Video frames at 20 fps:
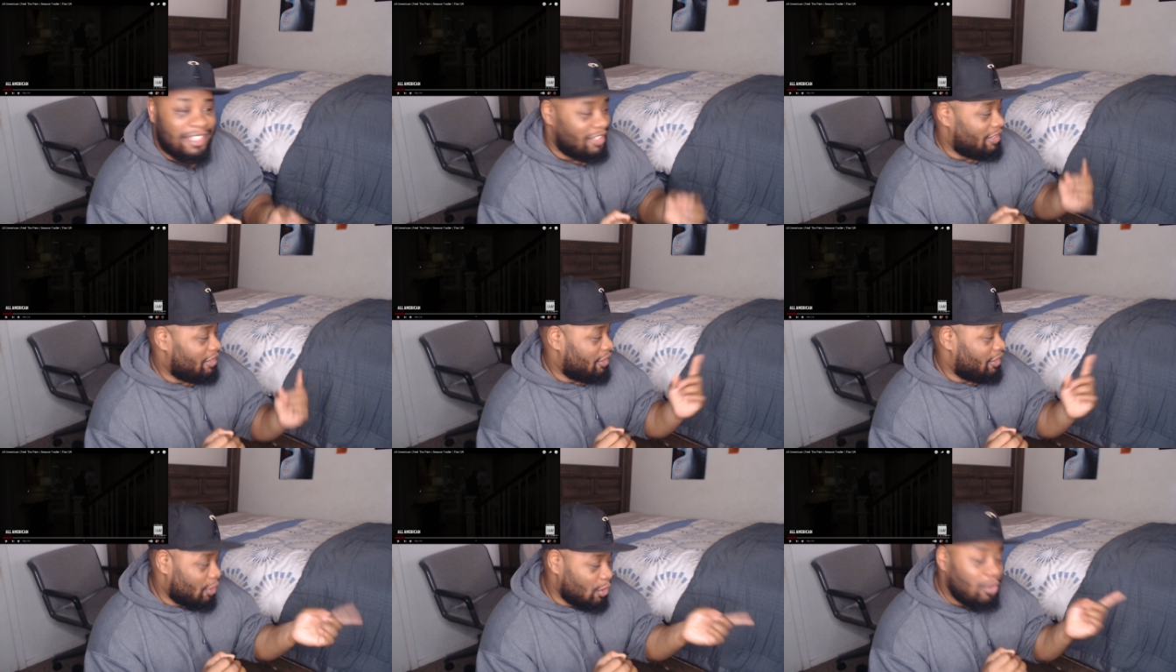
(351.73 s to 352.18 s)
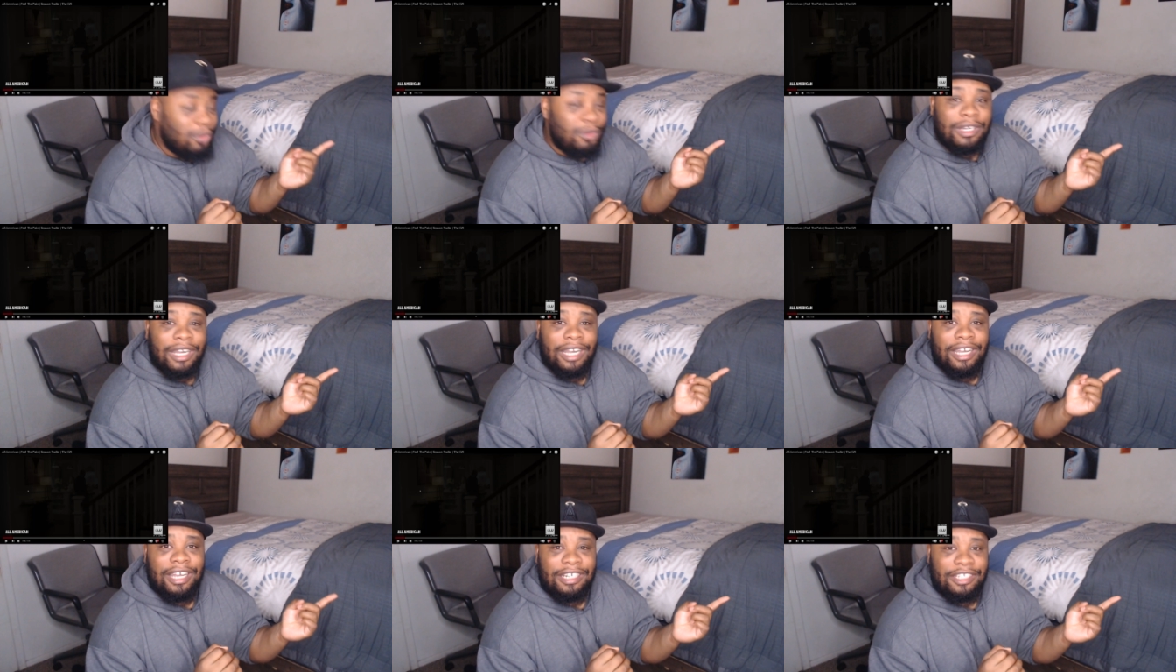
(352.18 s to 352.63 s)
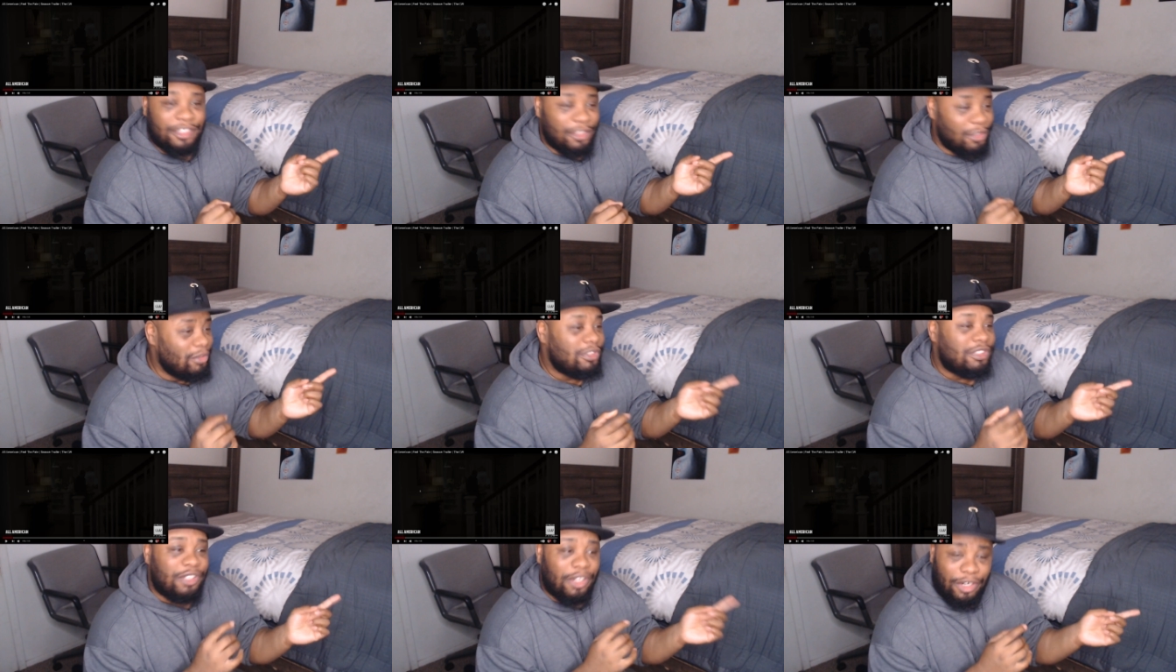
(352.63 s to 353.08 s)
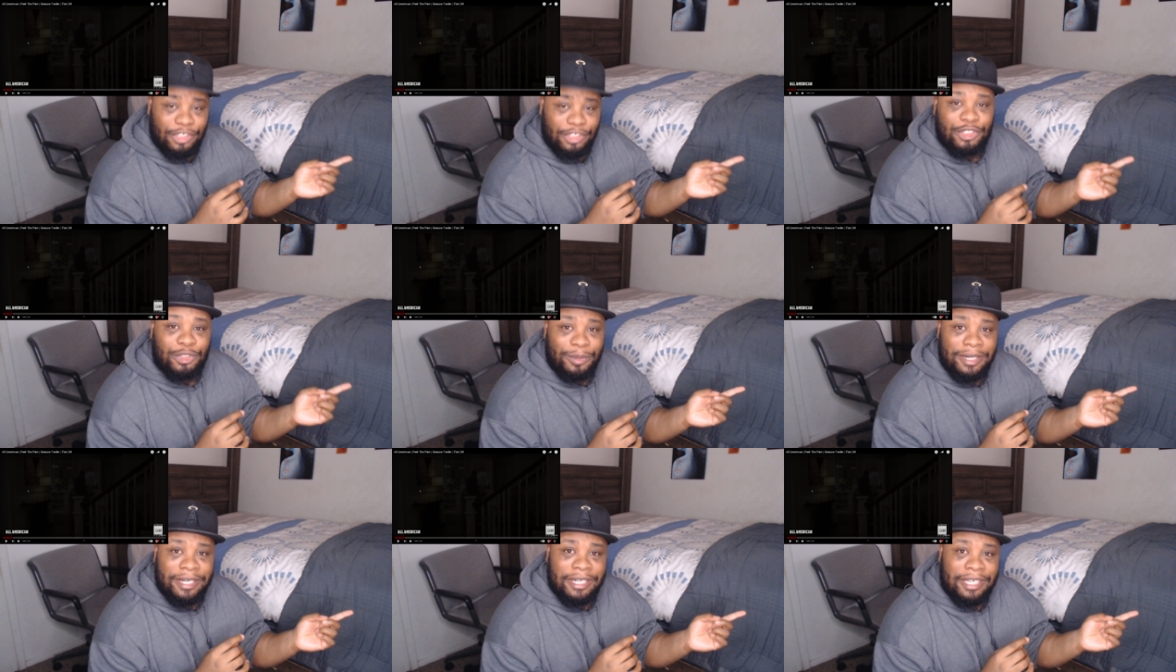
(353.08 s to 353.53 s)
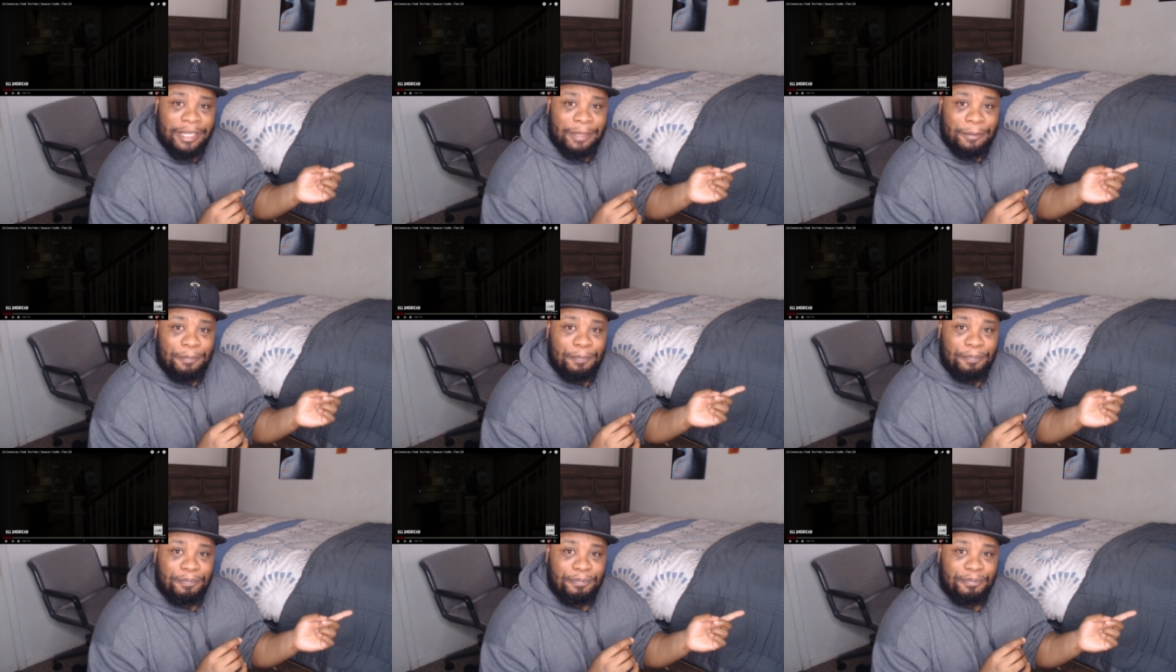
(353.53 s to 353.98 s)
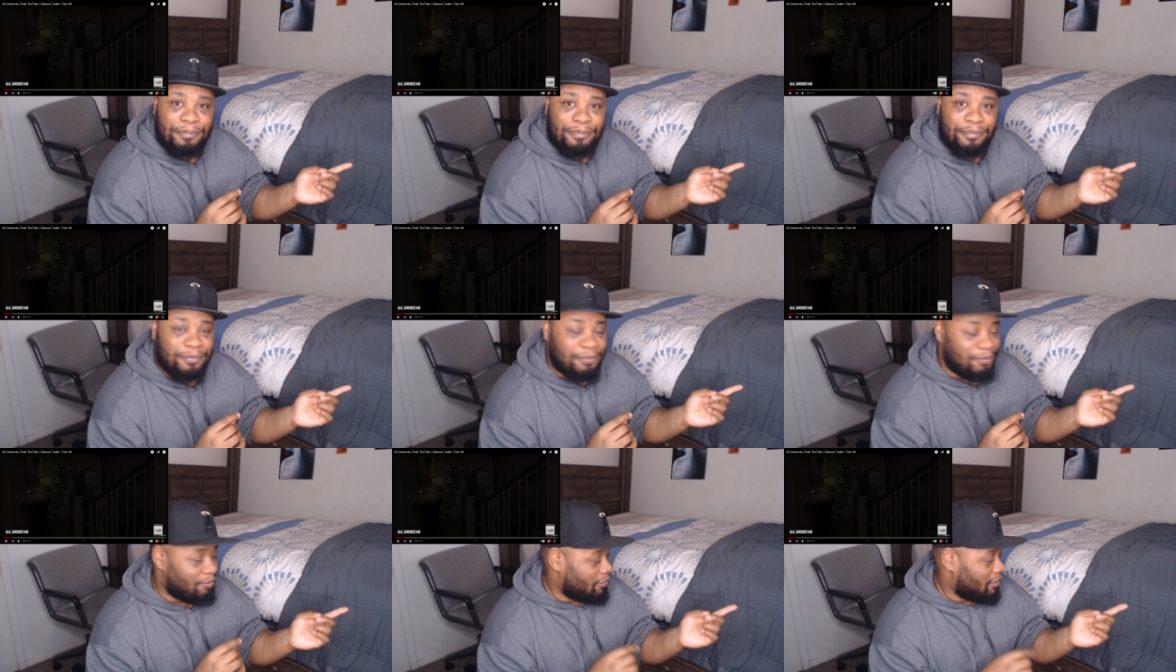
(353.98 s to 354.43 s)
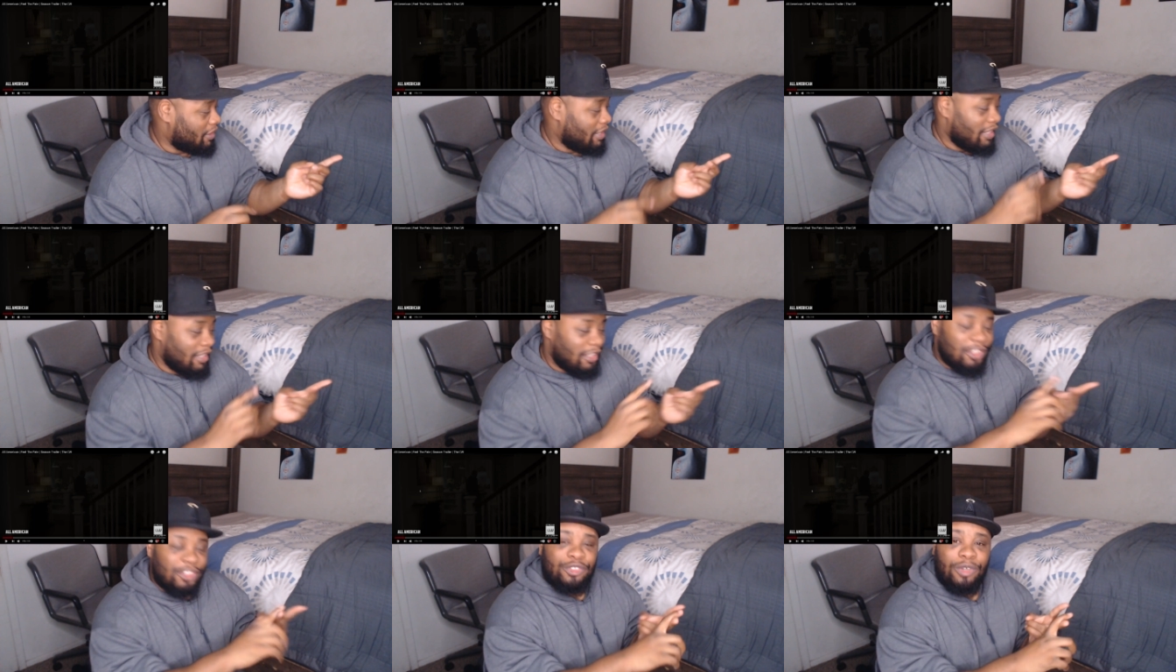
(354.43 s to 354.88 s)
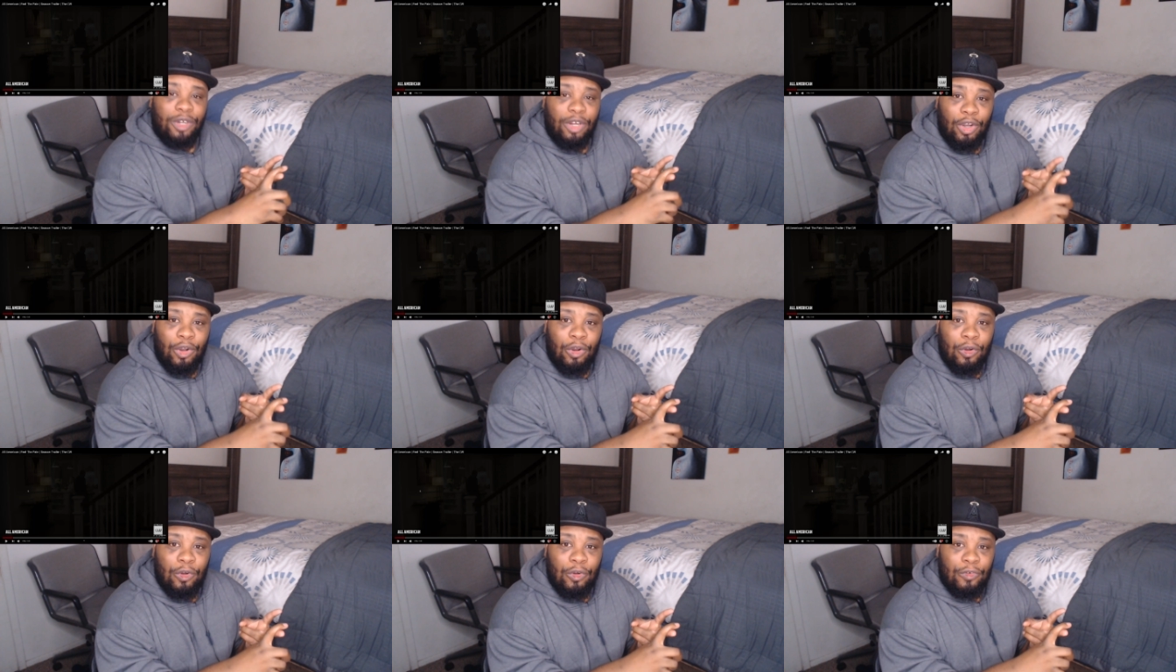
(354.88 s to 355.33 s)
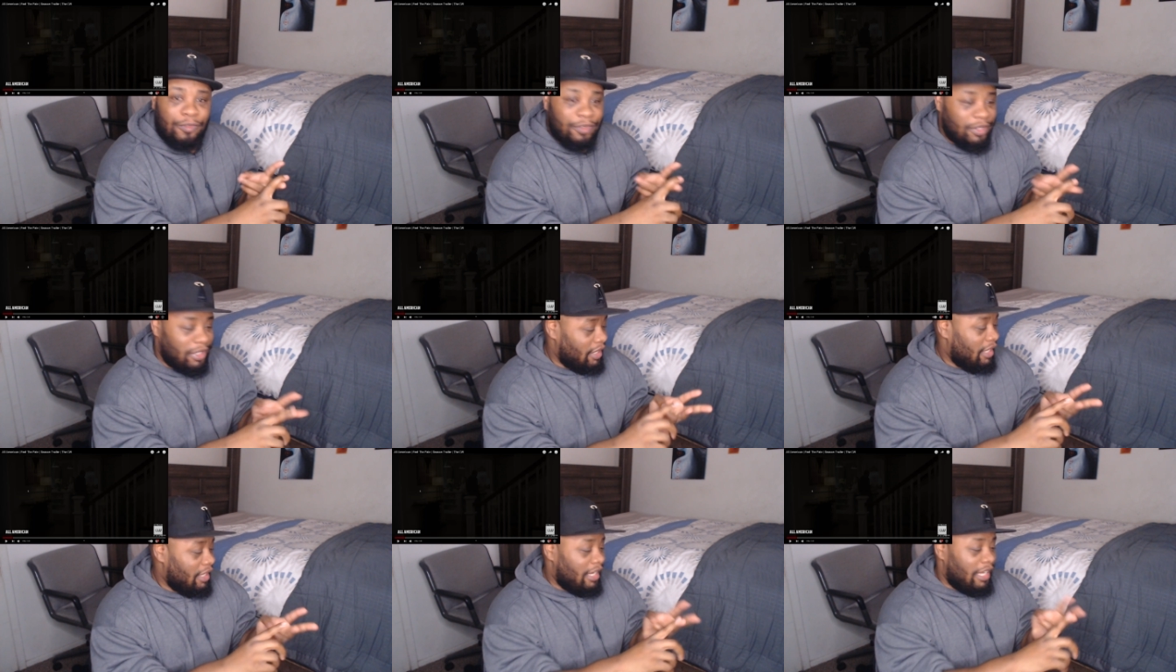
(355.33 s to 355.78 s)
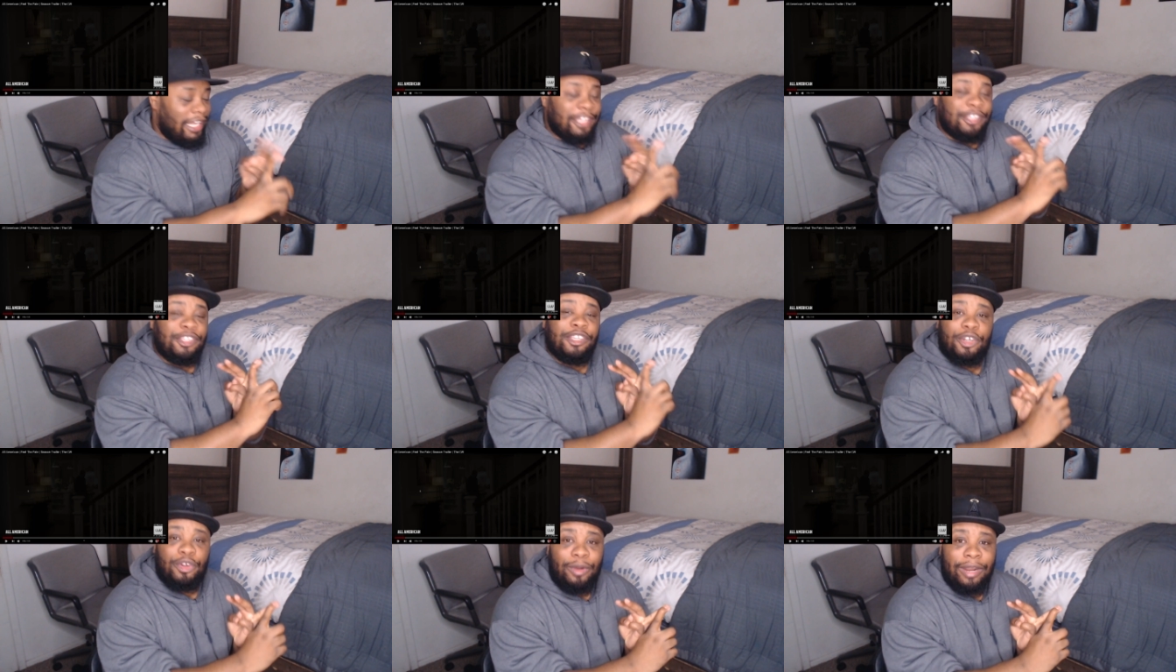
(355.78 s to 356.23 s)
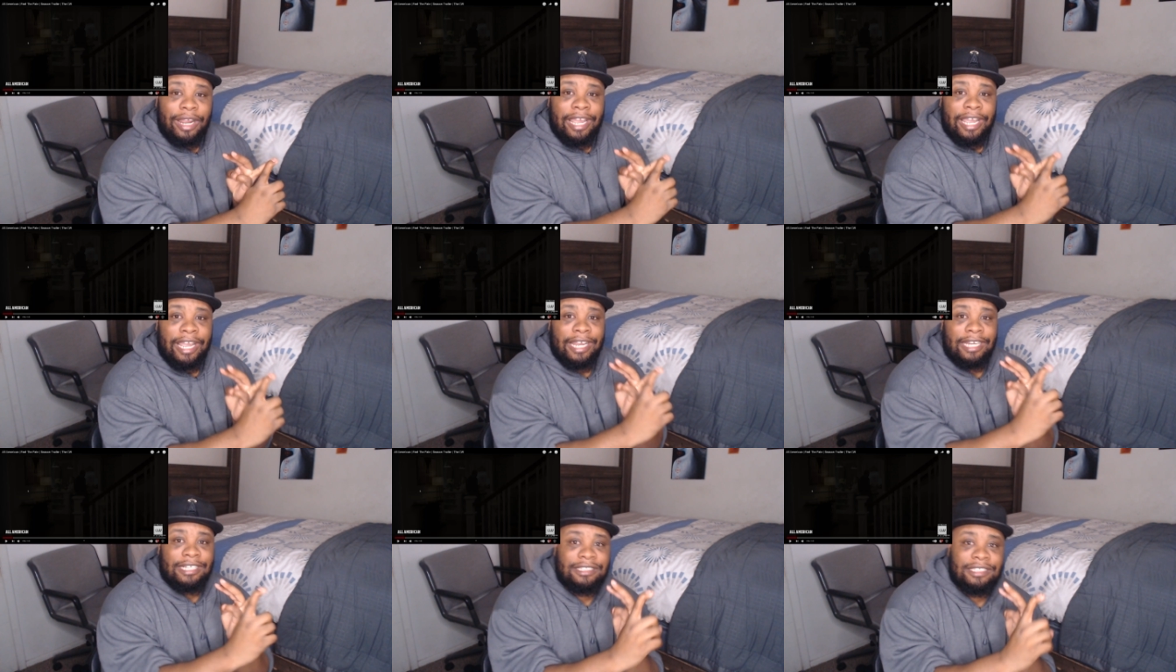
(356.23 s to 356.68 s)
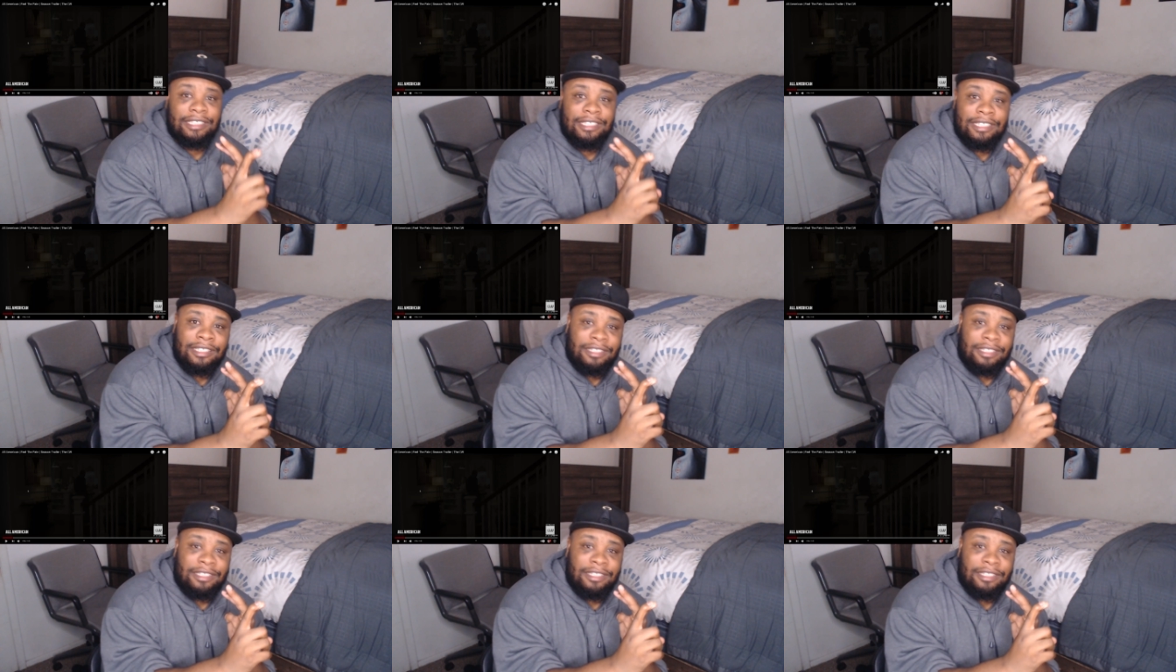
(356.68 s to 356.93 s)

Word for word: You got you start drinking drove and you crashed?